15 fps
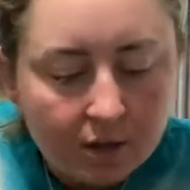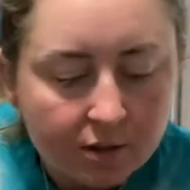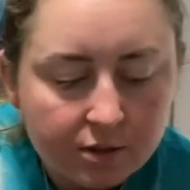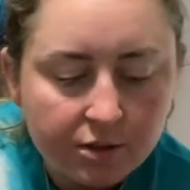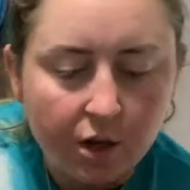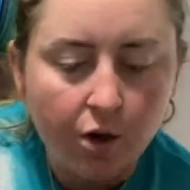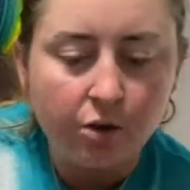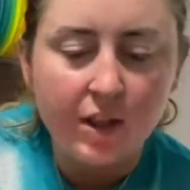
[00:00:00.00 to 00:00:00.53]

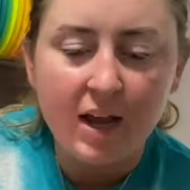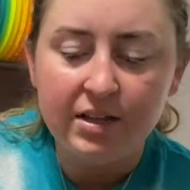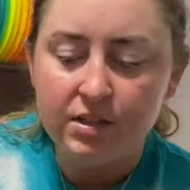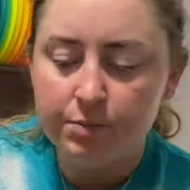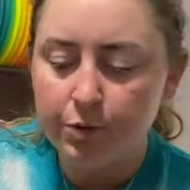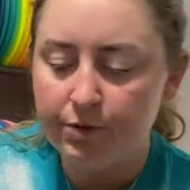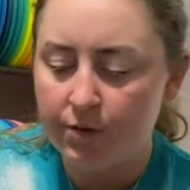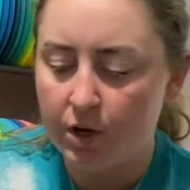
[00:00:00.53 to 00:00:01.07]
So let's
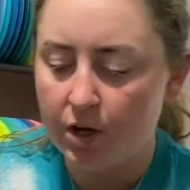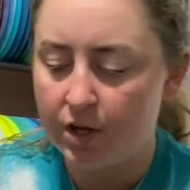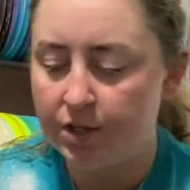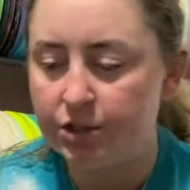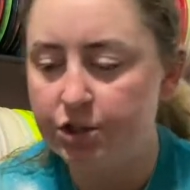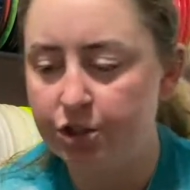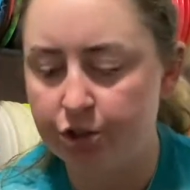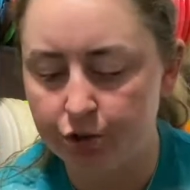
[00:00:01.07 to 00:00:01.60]
move on
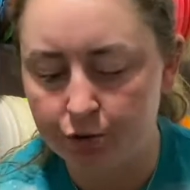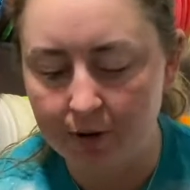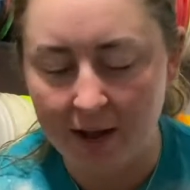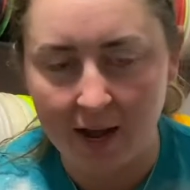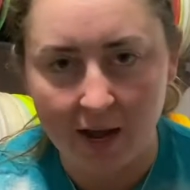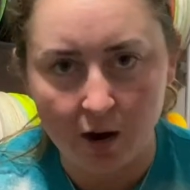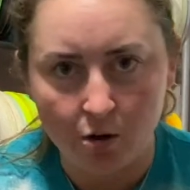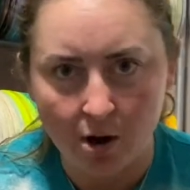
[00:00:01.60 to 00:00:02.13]
to
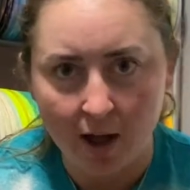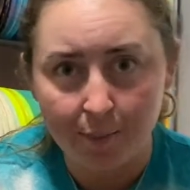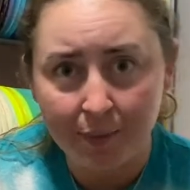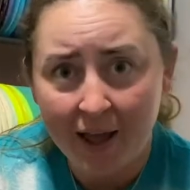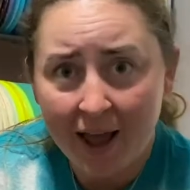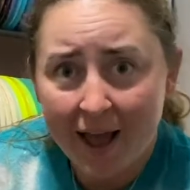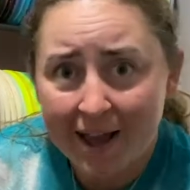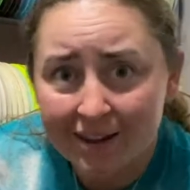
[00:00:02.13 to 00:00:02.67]
how I
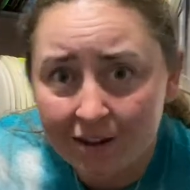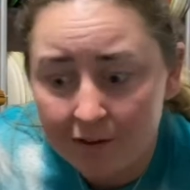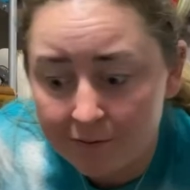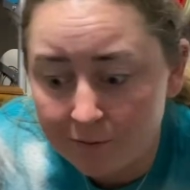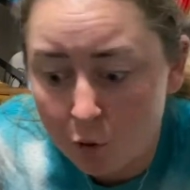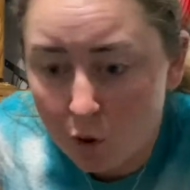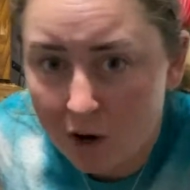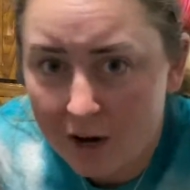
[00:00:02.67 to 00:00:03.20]
pack
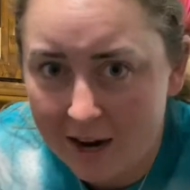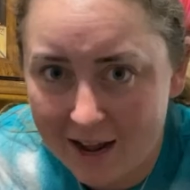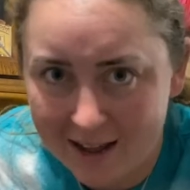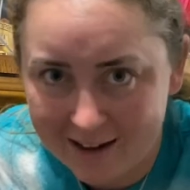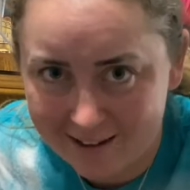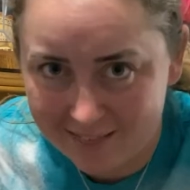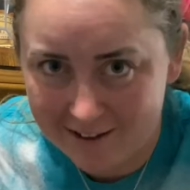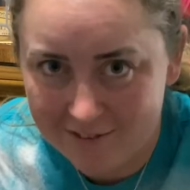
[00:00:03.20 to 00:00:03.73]
for an
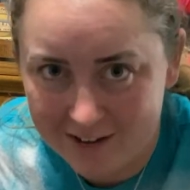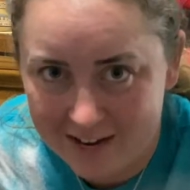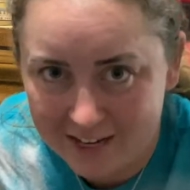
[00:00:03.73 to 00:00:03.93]
11-day